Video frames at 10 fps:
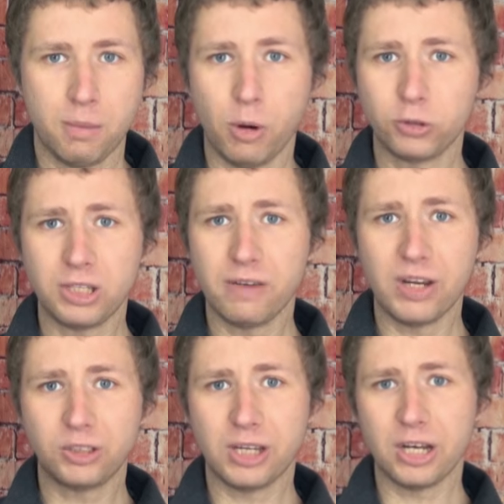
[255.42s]
Most T
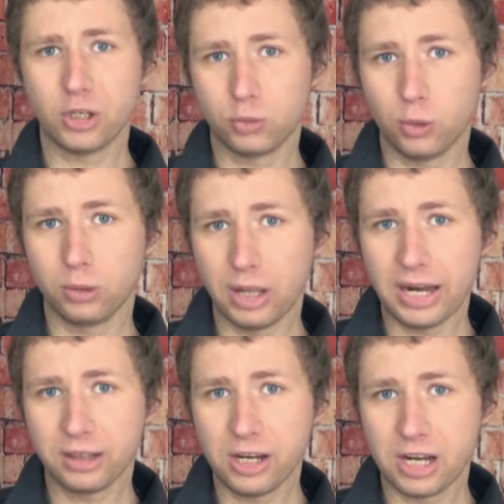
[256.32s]
V stations will
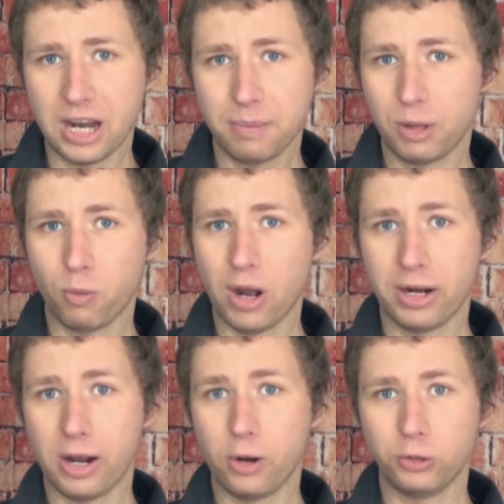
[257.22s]
likely keep the
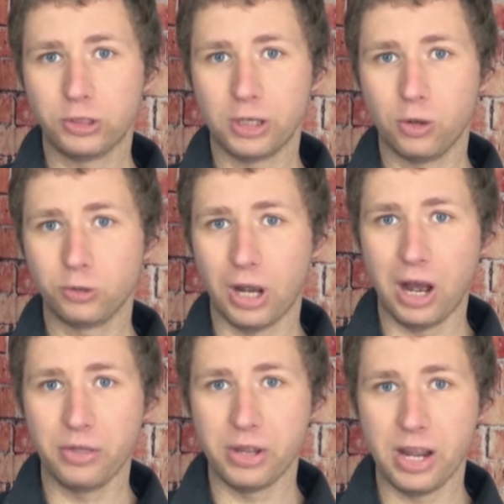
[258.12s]
one point oh signals
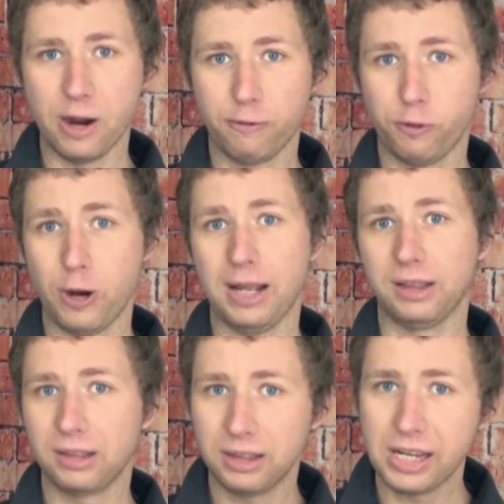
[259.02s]
on the air for at
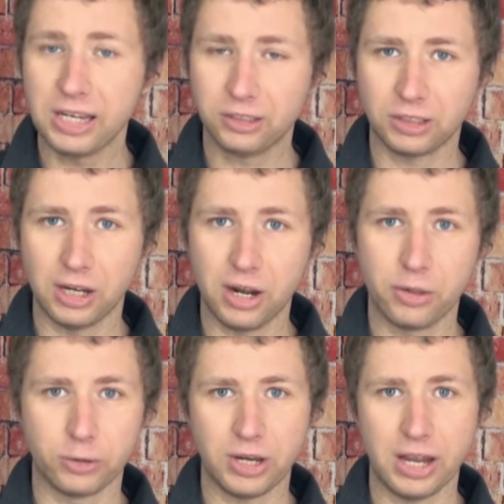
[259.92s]
least
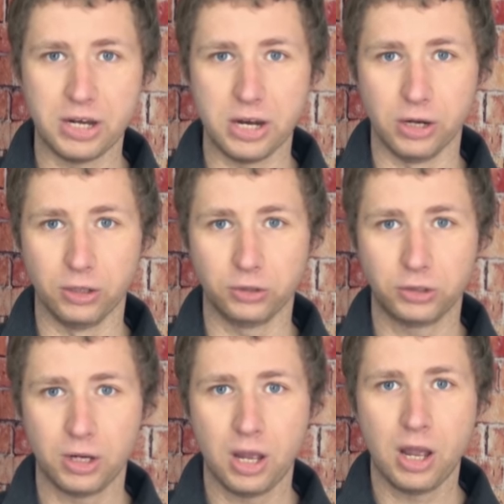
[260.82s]
another ten years.